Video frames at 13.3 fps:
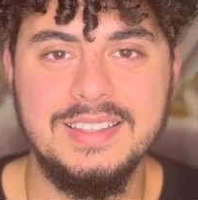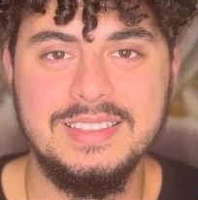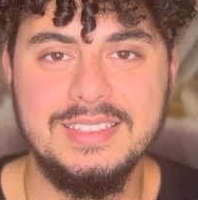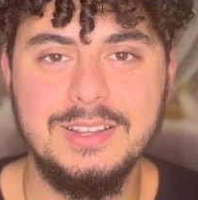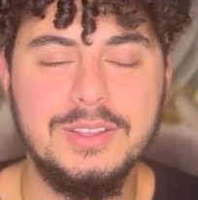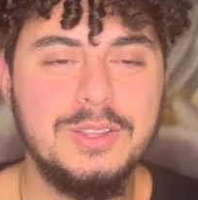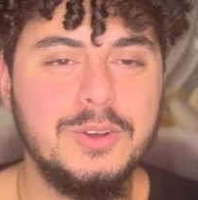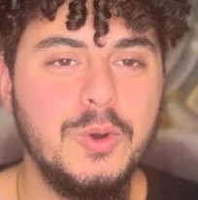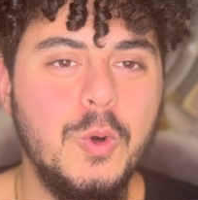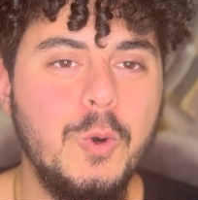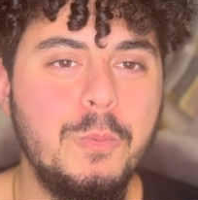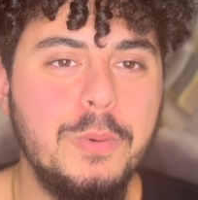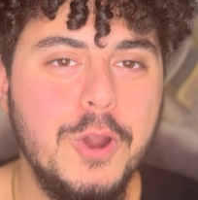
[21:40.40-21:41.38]
Their
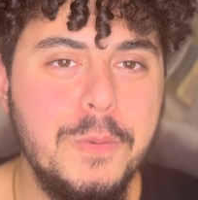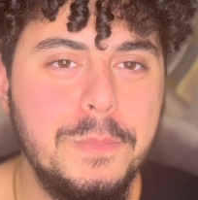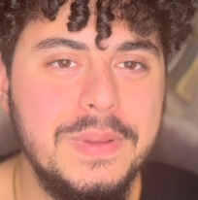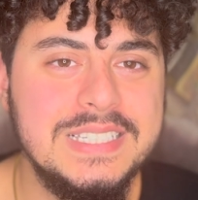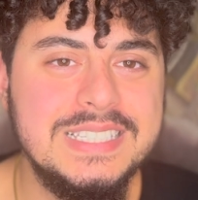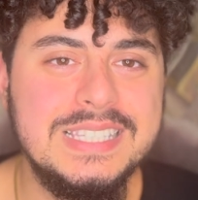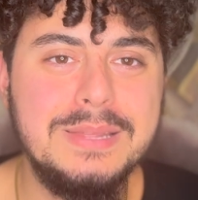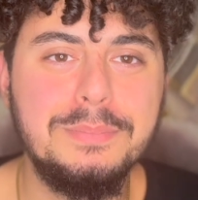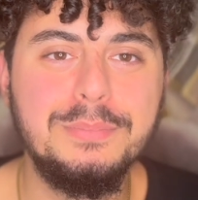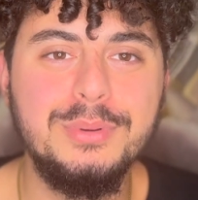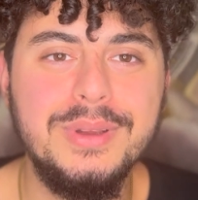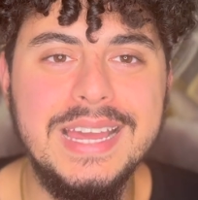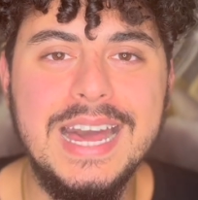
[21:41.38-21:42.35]
whole purpose is to
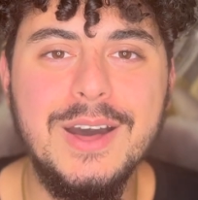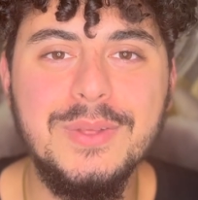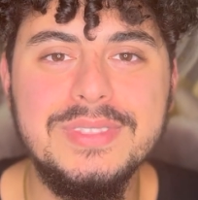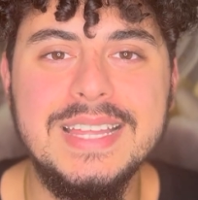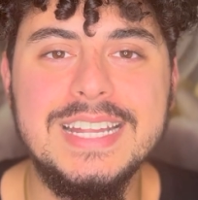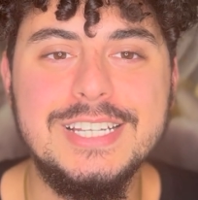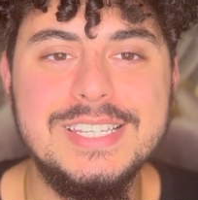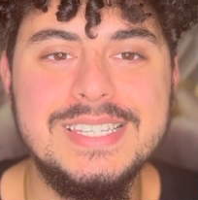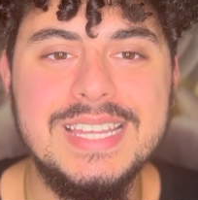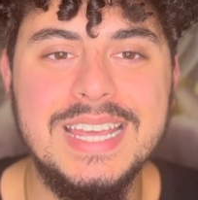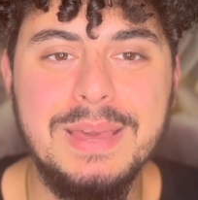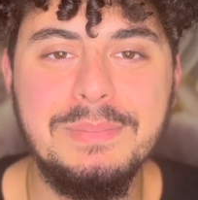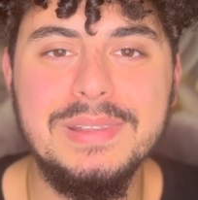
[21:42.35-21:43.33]
bring out that
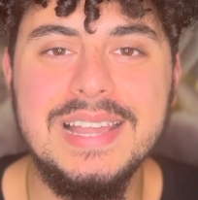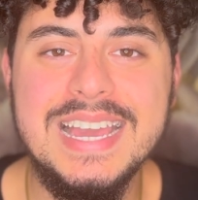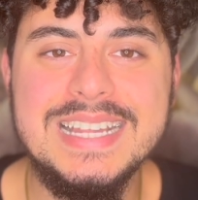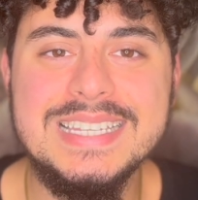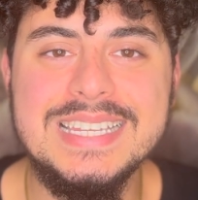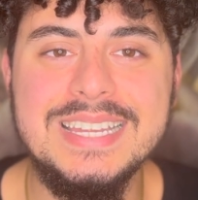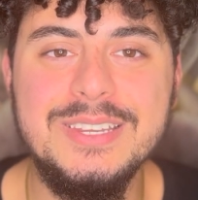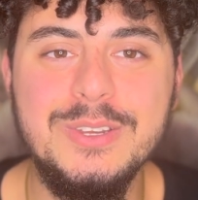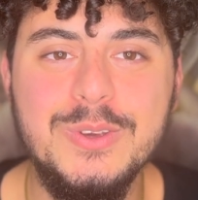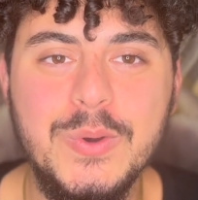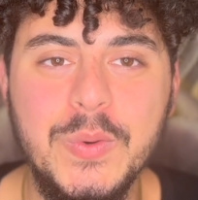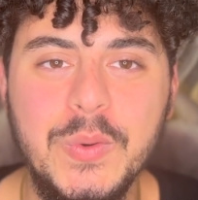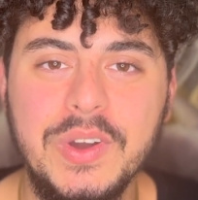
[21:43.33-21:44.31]
same light in
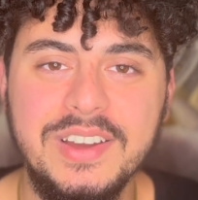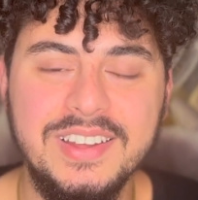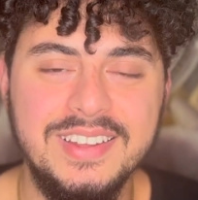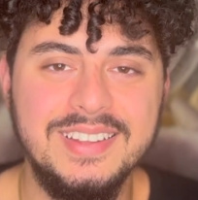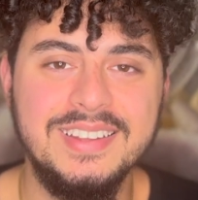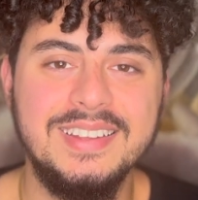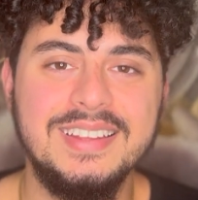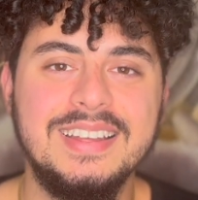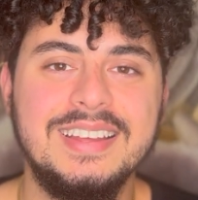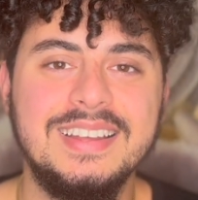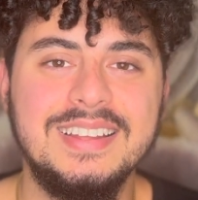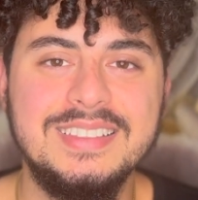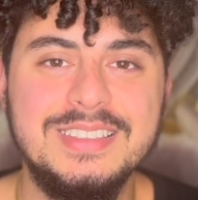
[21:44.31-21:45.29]
you,
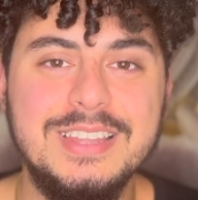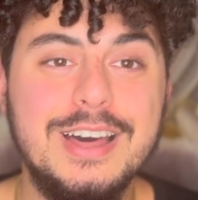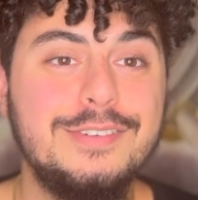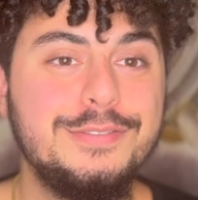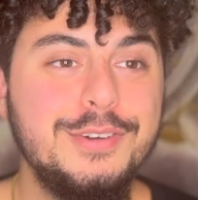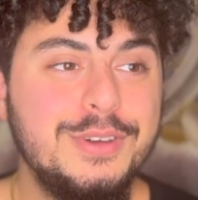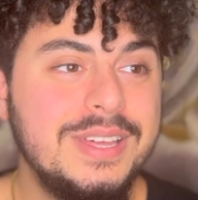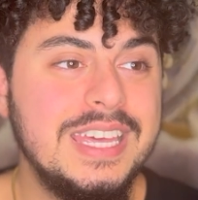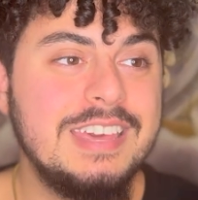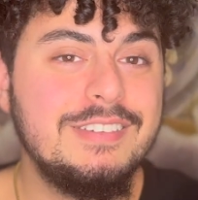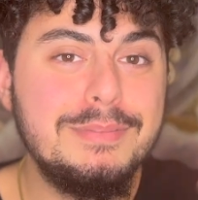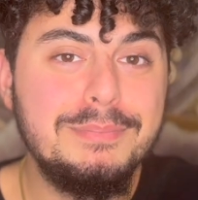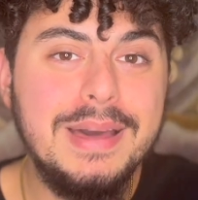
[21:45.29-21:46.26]
not for you to
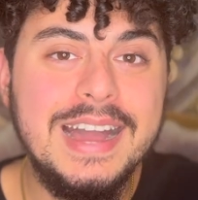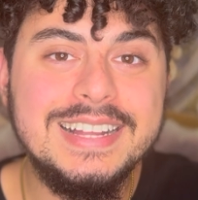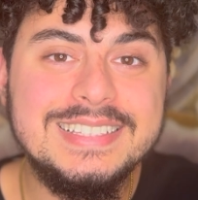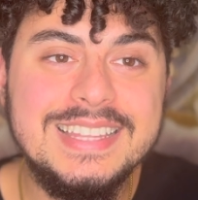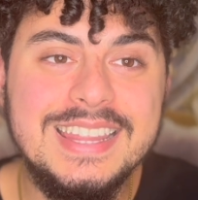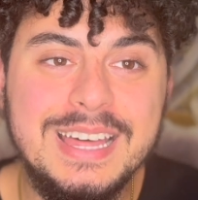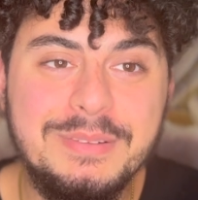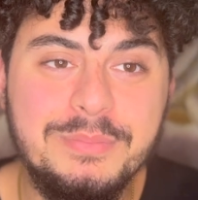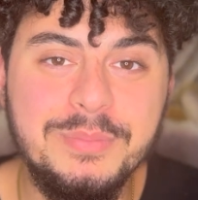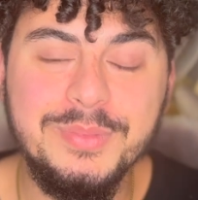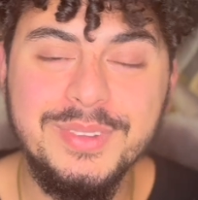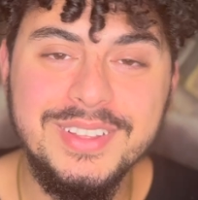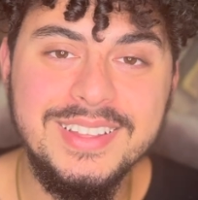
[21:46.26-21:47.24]
give it back to them
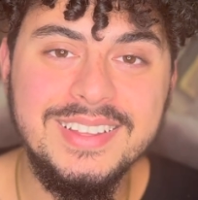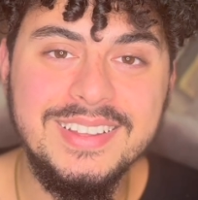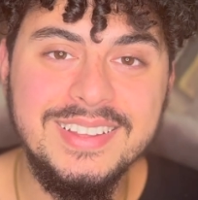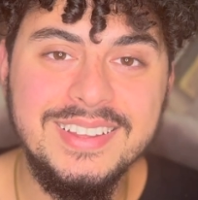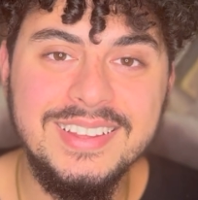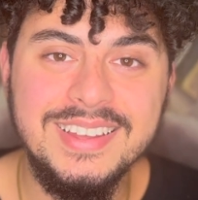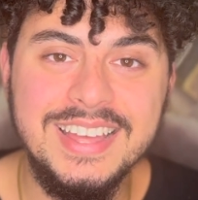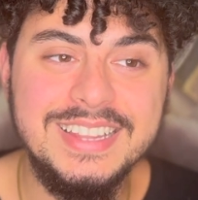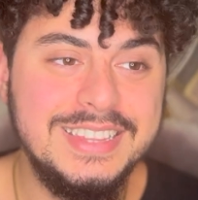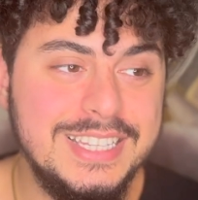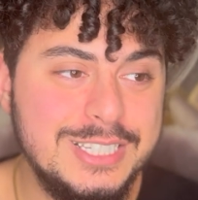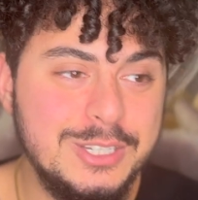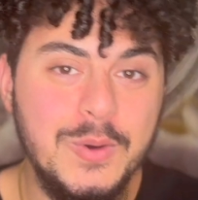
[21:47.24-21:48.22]
and
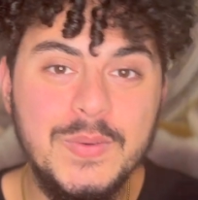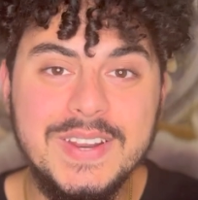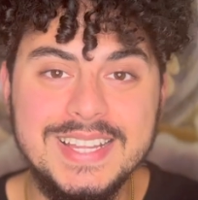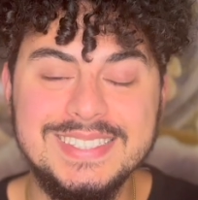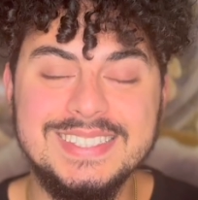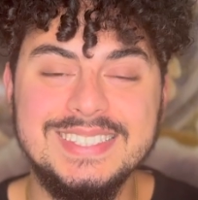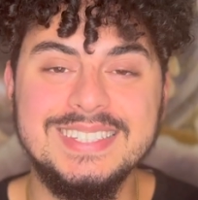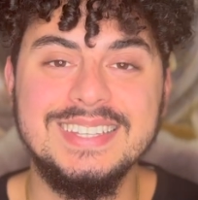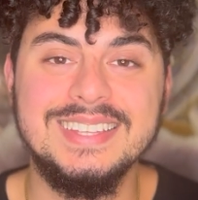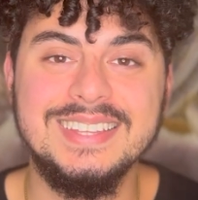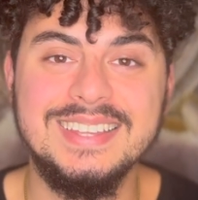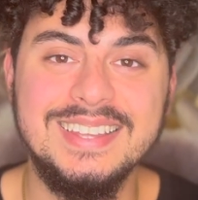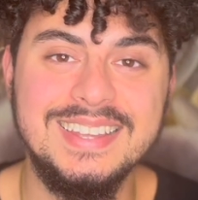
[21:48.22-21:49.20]
disown it.
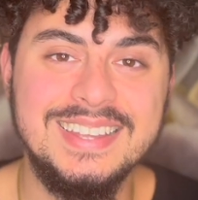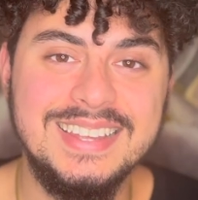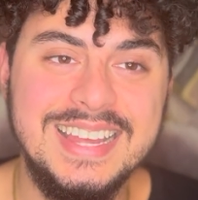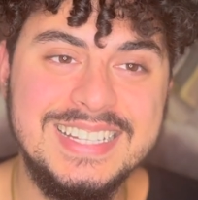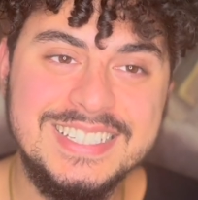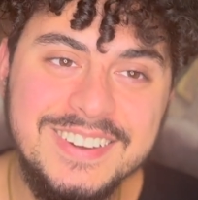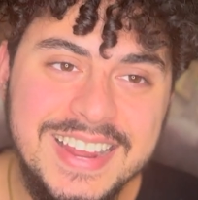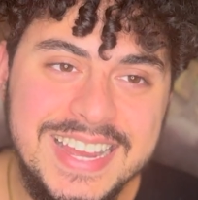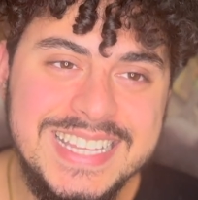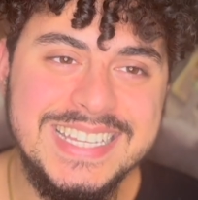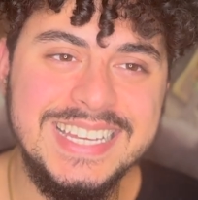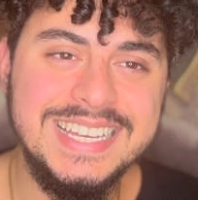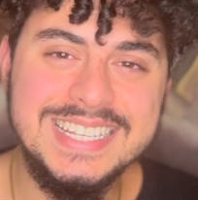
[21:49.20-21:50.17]
It's
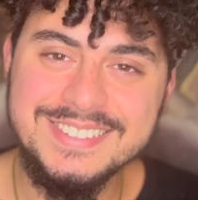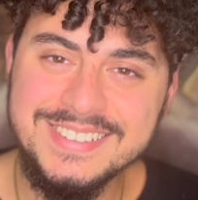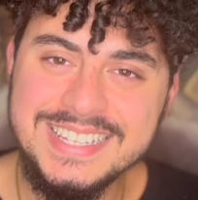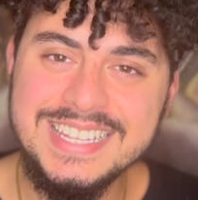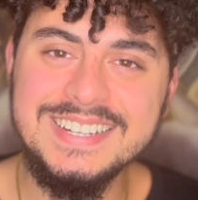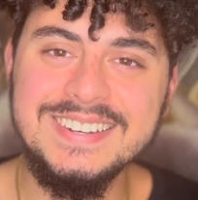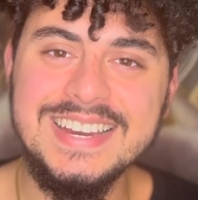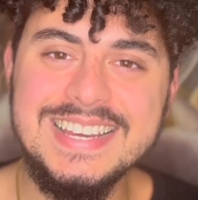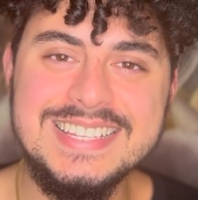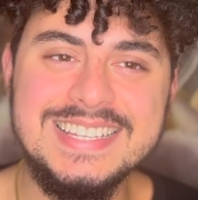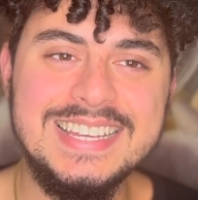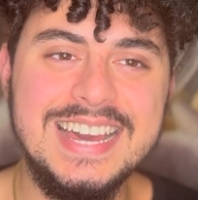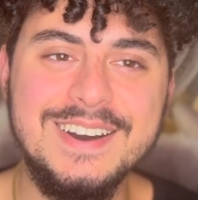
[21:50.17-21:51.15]
crazy. It's really
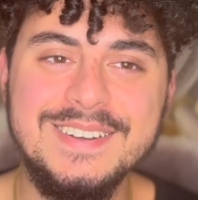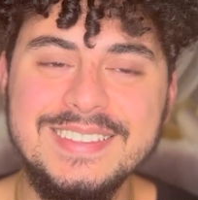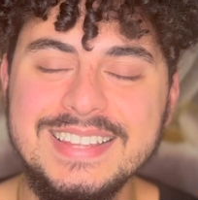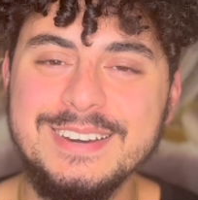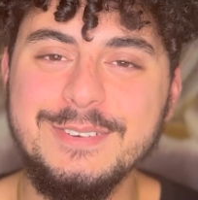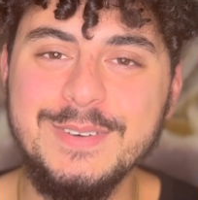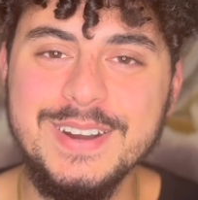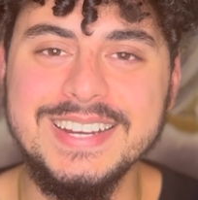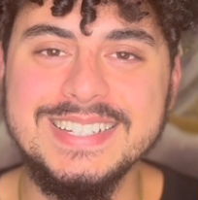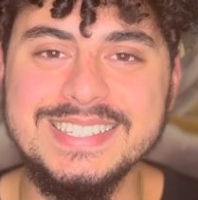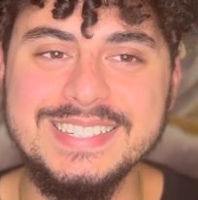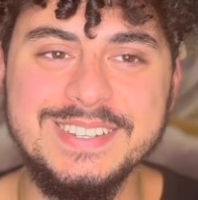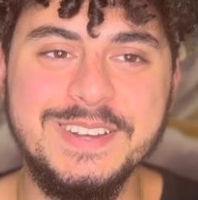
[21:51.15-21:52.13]
crazy how it
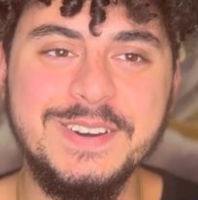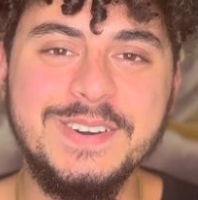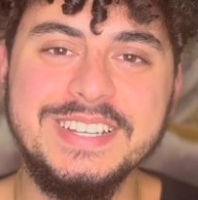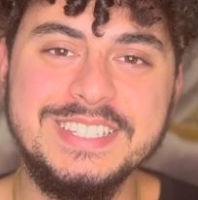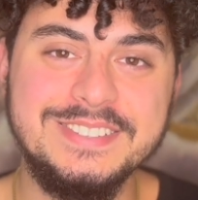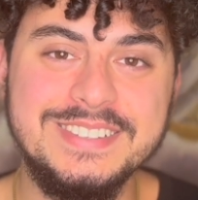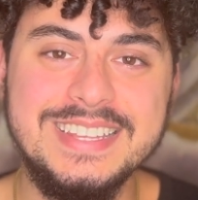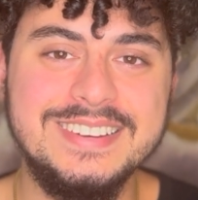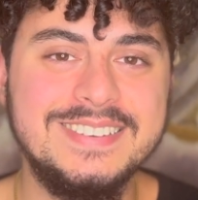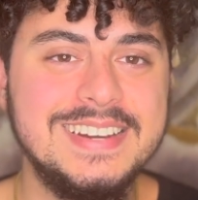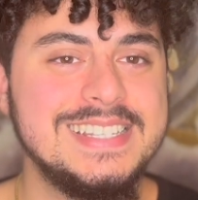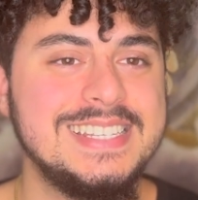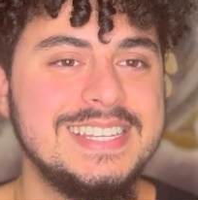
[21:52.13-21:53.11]
works, It's really
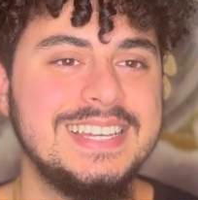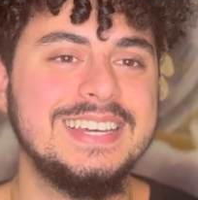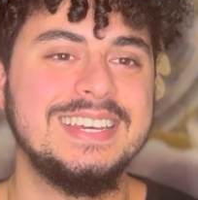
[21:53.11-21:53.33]
crazy.